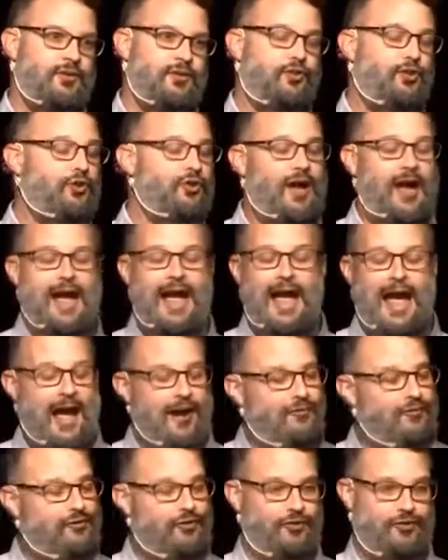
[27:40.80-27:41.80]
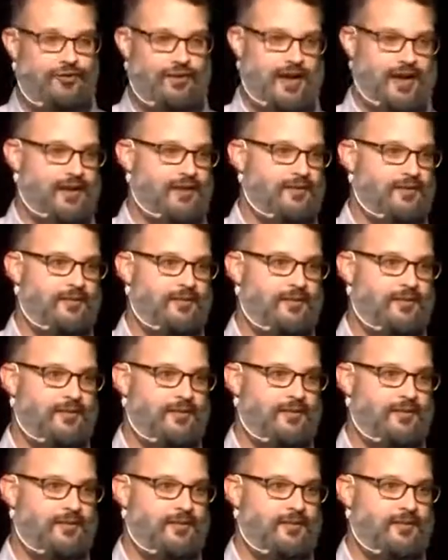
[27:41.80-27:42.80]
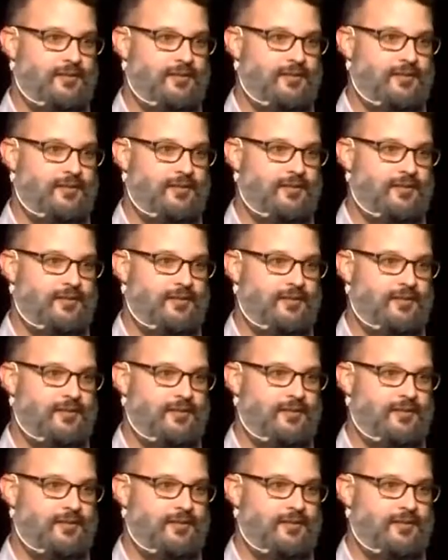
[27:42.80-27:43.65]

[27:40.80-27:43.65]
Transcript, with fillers: You do not have to say, I haven't